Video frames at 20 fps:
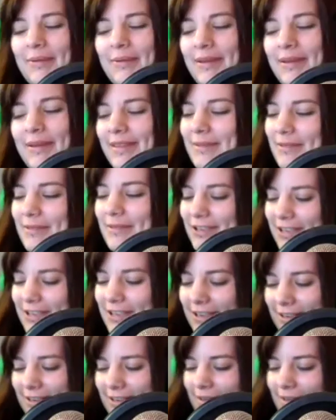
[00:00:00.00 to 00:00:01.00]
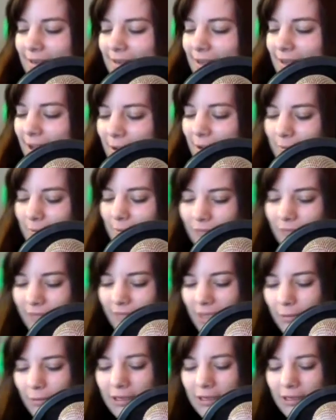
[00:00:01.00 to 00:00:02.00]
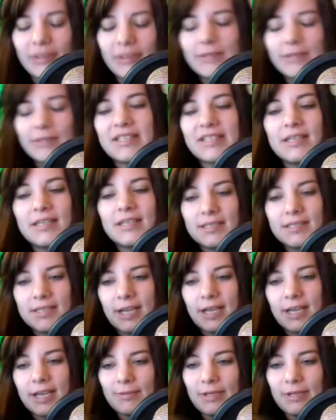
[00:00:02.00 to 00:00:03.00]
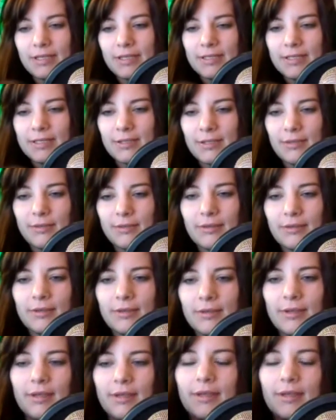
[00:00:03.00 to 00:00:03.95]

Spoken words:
want them to share. We don't want them to send this attachment to